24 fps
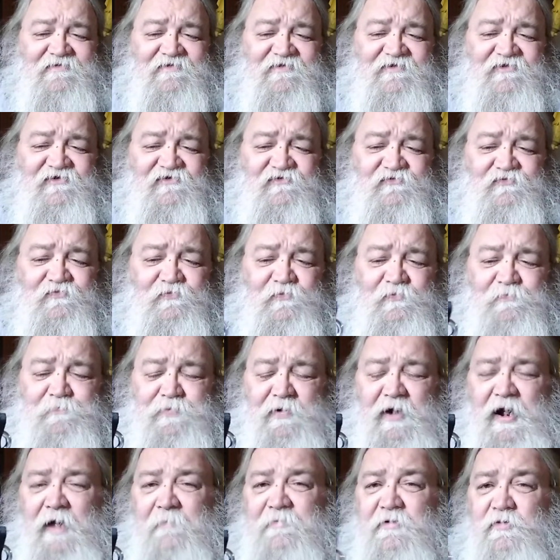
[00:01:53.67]
This
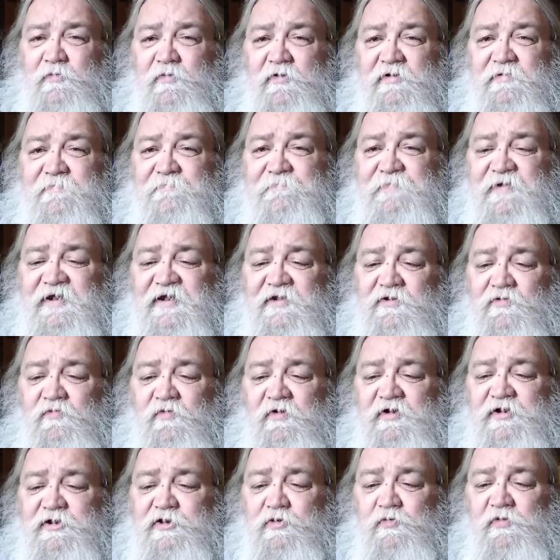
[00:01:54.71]
probably wouldn't be the
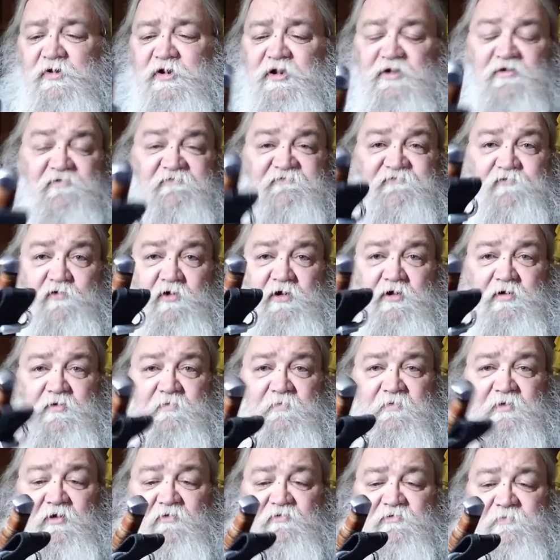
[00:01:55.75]
one you want to go for,
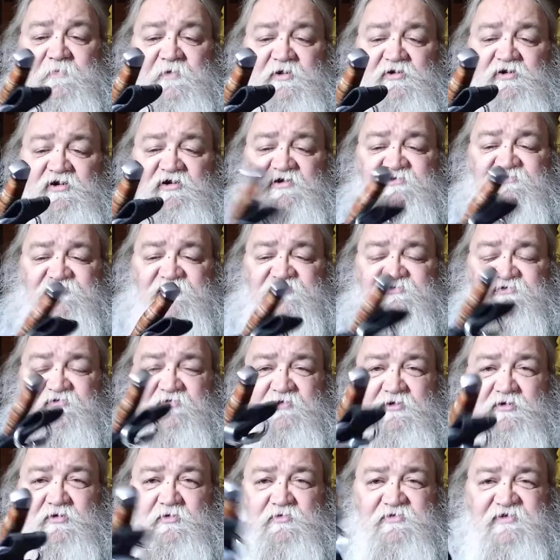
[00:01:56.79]
only because it's a
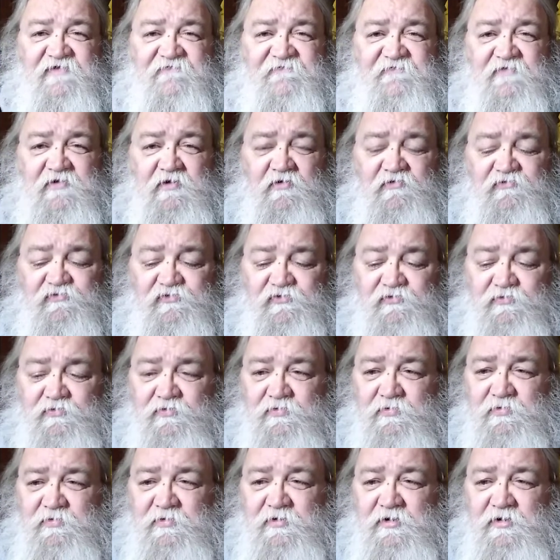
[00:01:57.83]
little difficult to